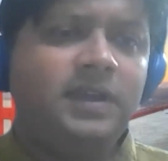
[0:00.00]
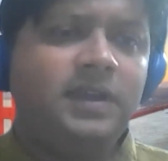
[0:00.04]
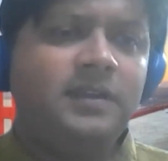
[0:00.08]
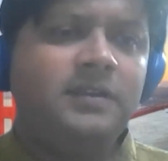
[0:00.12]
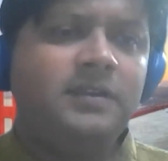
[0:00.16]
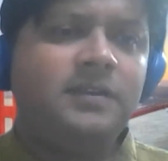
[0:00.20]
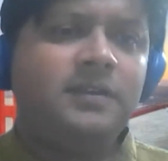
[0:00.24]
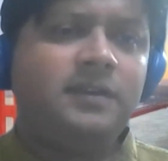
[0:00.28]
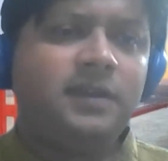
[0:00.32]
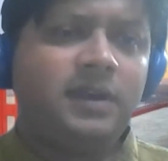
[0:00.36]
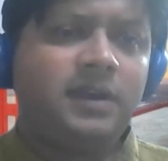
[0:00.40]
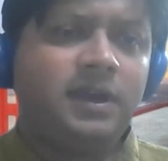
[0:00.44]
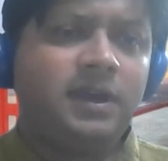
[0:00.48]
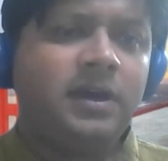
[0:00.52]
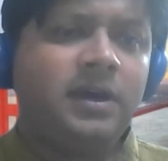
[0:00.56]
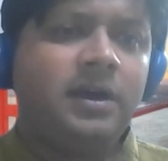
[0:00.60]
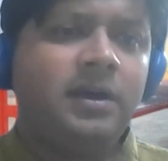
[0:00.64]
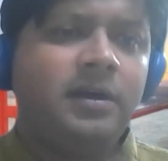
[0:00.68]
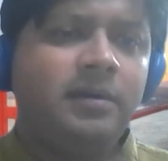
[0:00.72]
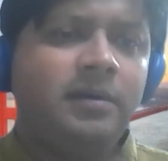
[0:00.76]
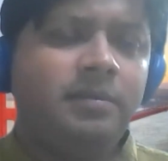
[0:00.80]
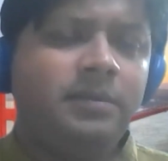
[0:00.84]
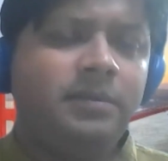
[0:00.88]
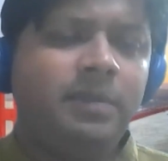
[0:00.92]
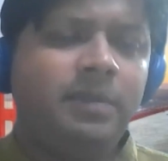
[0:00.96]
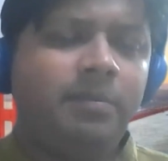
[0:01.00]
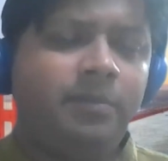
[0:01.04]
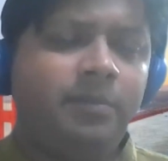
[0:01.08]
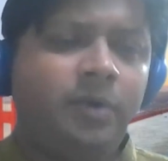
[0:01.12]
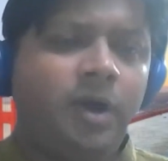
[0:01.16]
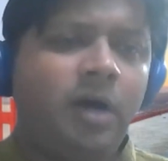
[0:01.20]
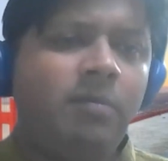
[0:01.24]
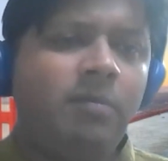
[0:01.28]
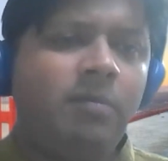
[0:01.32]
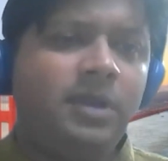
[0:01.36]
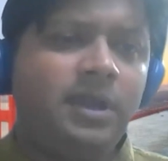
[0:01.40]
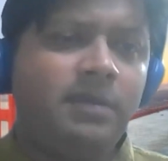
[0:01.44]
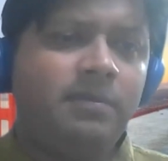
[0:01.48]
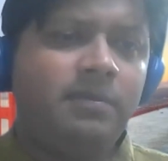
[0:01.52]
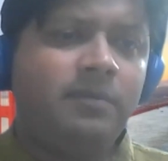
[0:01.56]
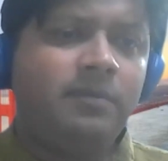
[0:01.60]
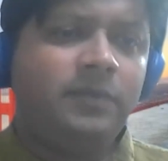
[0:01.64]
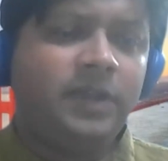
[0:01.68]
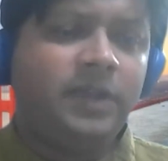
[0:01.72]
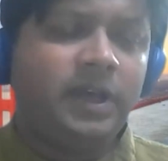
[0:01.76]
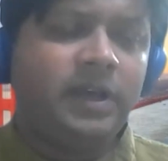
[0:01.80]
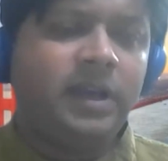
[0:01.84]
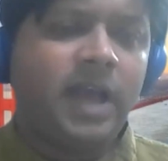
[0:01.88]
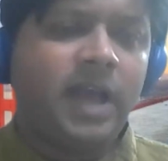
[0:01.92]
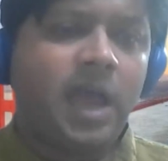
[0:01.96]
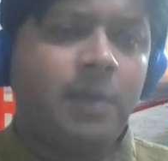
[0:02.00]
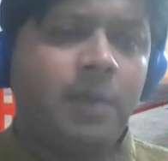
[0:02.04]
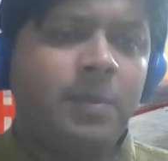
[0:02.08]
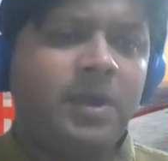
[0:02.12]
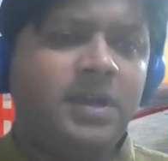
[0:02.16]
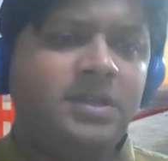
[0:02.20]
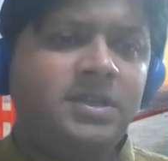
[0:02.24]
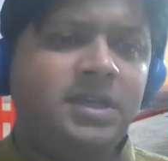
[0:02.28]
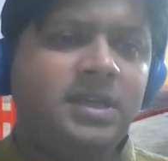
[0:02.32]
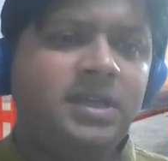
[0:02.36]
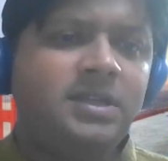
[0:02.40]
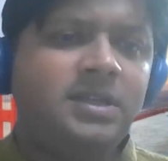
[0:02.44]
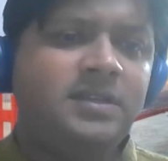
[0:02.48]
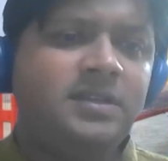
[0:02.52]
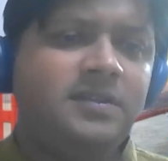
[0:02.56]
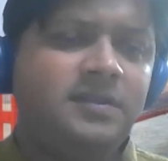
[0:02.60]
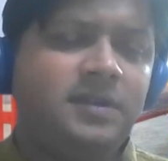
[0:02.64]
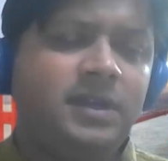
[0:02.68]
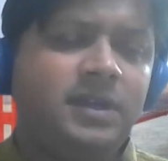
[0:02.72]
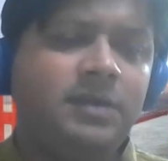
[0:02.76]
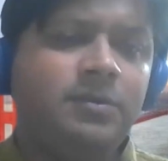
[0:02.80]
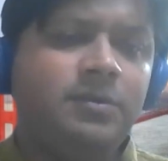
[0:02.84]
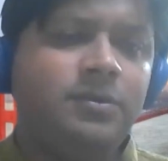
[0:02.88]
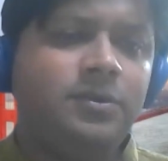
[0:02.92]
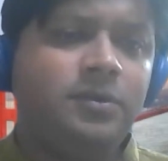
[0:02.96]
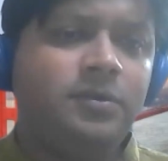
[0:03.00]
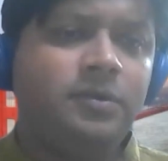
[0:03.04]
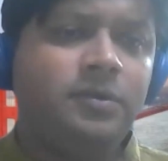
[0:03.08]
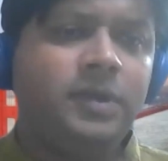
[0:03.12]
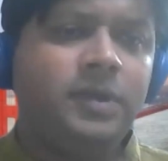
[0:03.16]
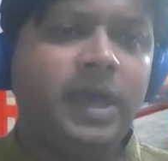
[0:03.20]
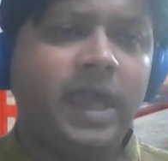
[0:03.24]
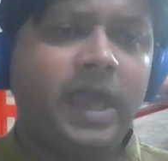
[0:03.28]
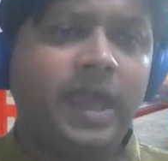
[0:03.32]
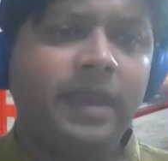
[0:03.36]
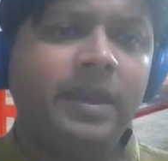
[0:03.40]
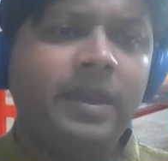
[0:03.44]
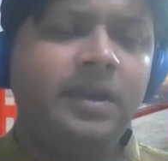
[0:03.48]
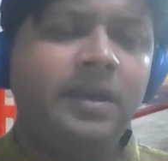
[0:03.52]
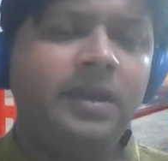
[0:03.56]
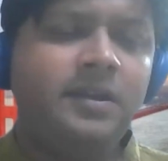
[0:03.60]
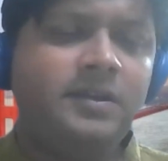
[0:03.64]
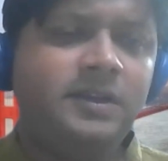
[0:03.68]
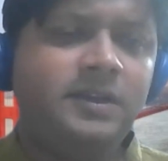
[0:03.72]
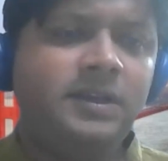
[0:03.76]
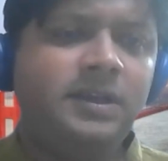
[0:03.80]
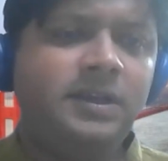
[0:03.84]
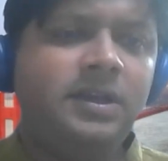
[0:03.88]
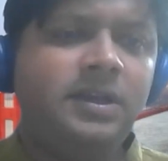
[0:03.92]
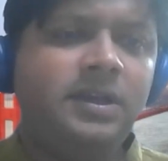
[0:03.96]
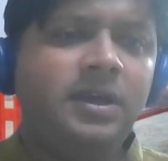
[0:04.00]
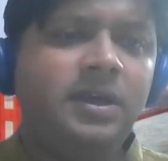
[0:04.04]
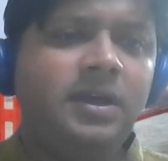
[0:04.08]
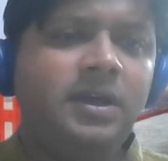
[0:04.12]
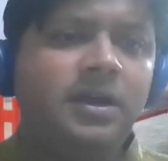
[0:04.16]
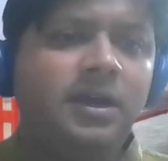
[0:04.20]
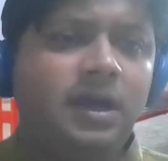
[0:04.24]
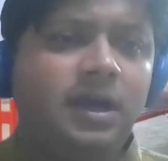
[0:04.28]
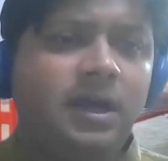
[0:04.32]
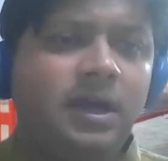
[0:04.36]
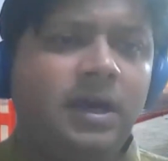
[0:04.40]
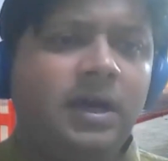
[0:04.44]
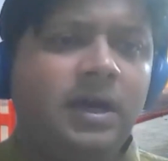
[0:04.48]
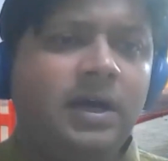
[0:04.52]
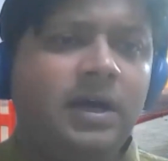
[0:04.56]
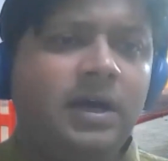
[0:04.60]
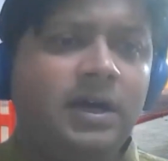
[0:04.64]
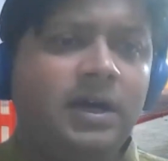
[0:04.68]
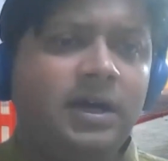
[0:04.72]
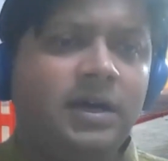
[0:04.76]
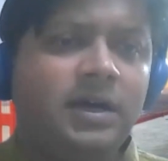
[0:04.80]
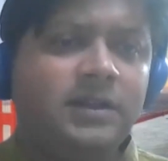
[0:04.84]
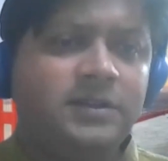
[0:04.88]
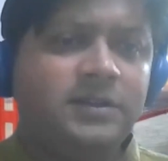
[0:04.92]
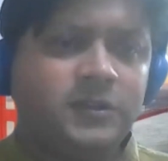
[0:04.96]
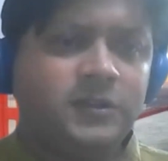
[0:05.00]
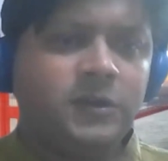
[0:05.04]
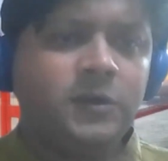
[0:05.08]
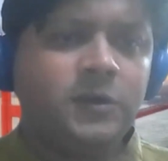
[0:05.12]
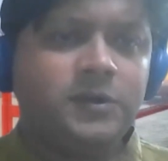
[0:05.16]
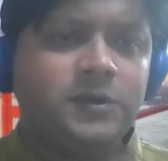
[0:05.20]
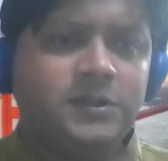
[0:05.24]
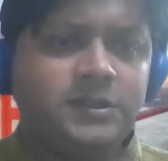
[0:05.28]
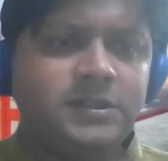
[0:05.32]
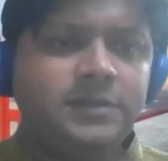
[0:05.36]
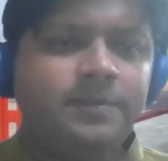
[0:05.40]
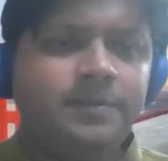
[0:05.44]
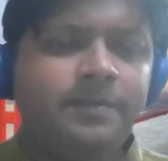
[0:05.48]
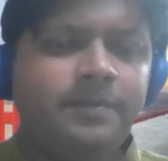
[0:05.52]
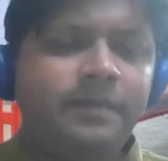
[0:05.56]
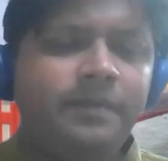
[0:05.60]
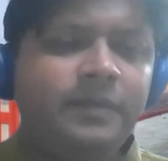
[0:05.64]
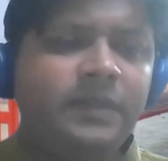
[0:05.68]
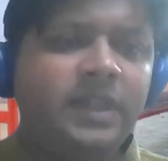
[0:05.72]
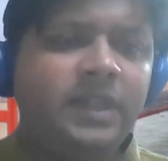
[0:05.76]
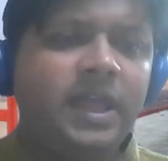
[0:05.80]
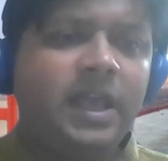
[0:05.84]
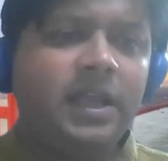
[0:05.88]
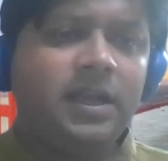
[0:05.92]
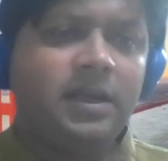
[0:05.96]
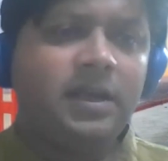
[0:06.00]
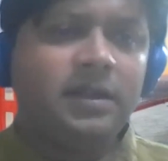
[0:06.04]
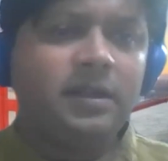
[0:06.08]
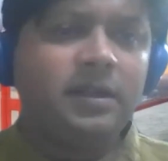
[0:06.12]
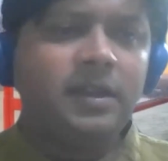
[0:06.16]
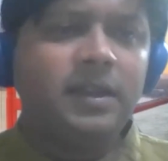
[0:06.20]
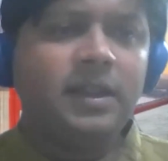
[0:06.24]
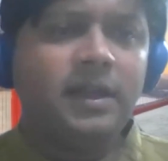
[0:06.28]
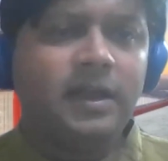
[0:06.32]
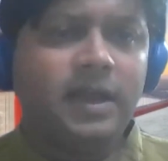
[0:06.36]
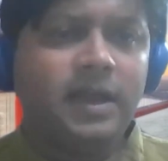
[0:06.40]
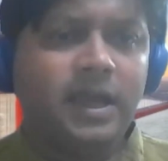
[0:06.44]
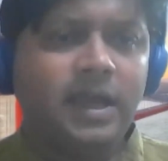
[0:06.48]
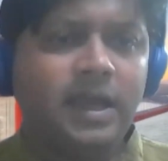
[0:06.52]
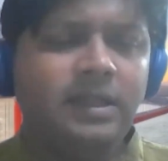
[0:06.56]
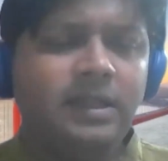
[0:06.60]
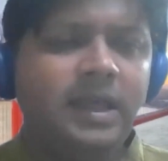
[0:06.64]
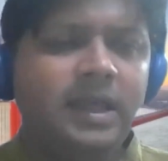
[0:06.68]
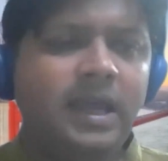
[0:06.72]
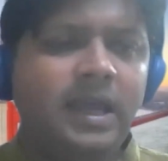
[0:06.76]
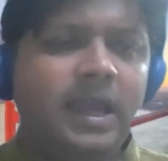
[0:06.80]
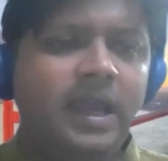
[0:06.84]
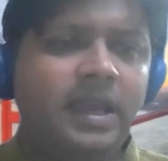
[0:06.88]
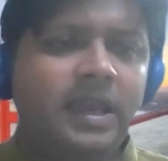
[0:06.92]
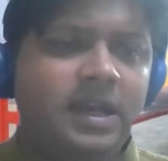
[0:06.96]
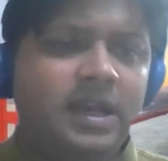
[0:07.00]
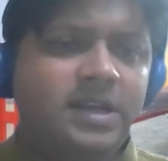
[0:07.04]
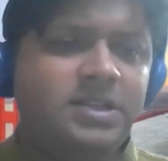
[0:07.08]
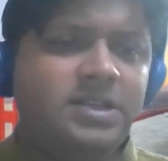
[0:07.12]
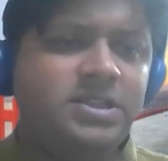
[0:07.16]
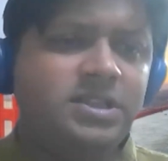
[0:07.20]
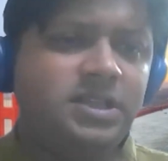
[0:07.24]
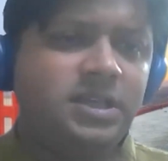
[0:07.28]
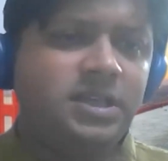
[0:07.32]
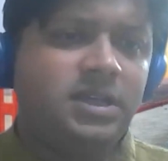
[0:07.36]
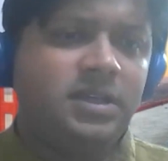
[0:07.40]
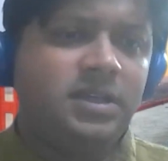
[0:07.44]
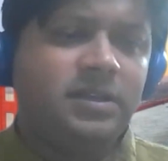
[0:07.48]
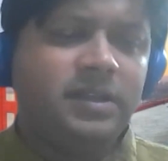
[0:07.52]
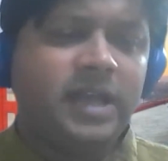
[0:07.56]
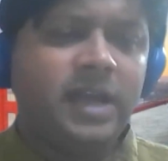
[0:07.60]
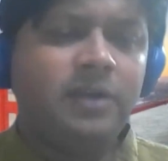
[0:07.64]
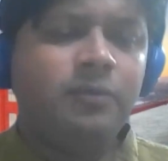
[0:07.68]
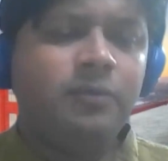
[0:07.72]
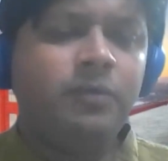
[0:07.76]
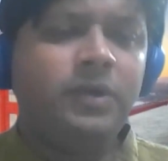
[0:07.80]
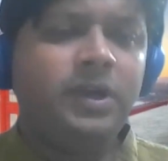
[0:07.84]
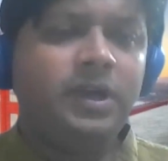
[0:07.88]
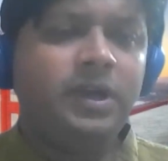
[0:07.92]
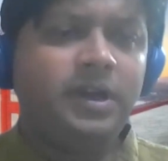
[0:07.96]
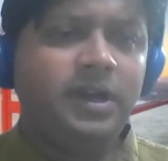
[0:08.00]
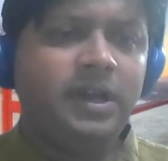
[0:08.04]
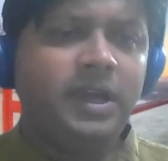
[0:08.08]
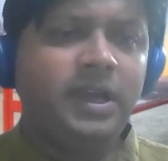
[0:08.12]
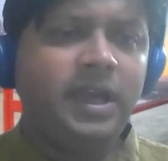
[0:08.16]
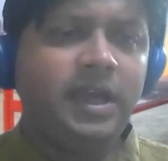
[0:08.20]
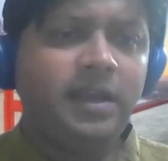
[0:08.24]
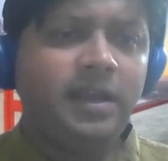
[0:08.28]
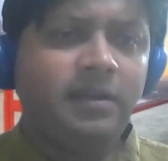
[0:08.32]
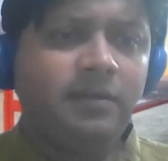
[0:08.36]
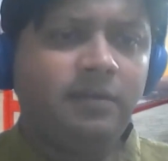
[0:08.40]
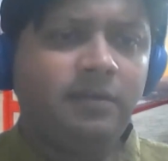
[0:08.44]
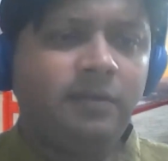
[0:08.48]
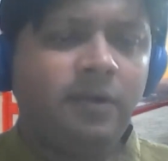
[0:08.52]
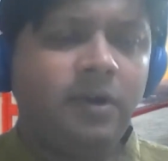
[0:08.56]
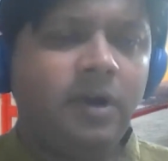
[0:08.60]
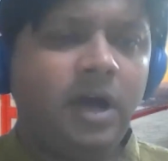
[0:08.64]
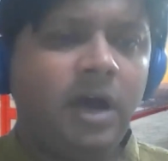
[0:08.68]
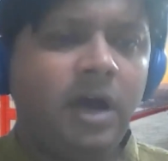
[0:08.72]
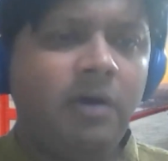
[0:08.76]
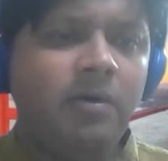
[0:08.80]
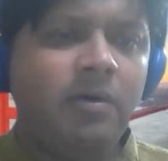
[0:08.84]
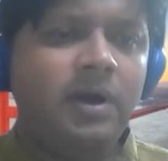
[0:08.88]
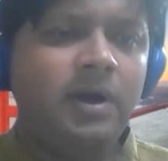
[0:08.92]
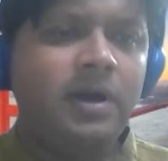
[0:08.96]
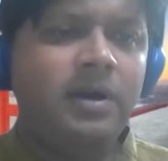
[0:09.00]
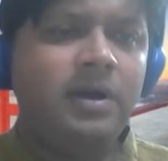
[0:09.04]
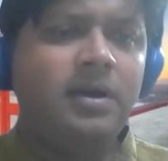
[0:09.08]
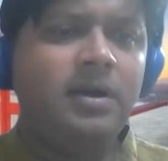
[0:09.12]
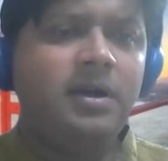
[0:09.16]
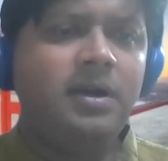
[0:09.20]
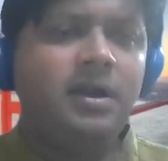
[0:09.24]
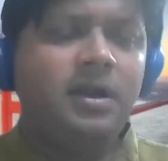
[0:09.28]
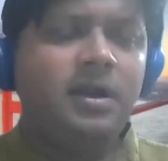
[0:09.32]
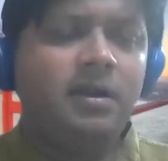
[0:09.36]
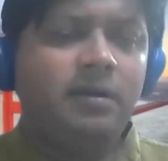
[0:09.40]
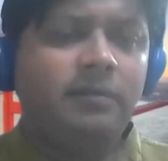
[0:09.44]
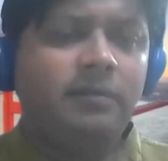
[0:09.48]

this the problem, the climate change, is due to the energy source, like the energy that we create for our